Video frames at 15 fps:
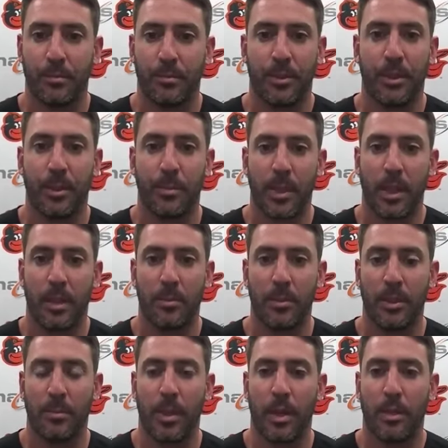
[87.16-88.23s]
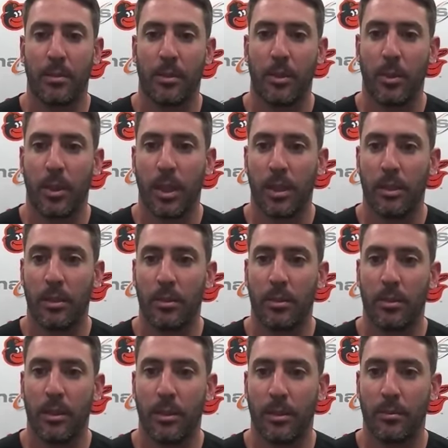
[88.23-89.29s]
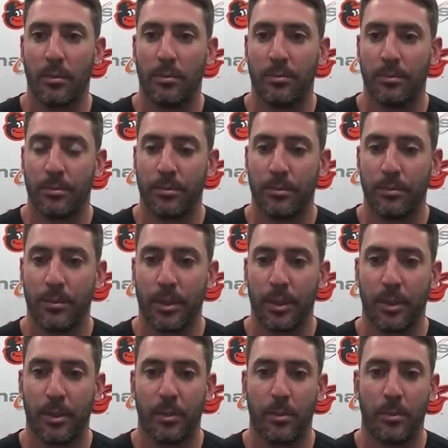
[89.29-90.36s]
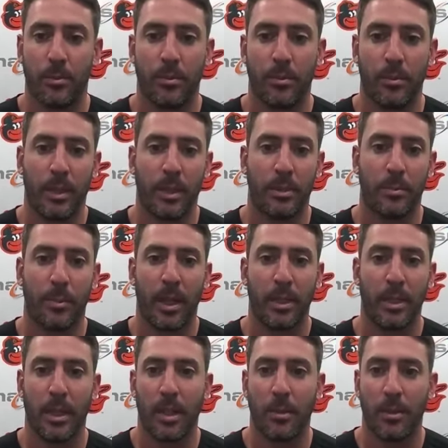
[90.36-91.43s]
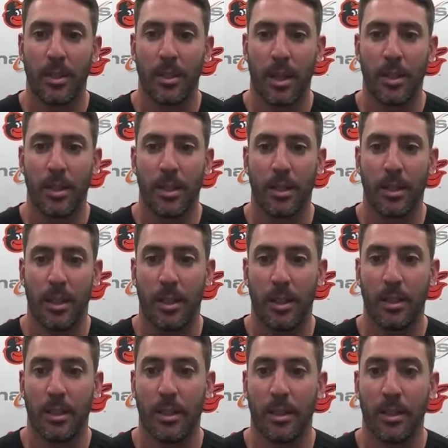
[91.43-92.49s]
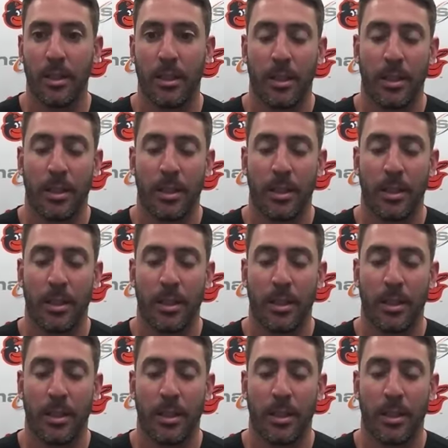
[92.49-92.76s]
sometimes I'm not locating to, you know, the spot that I need to hit. And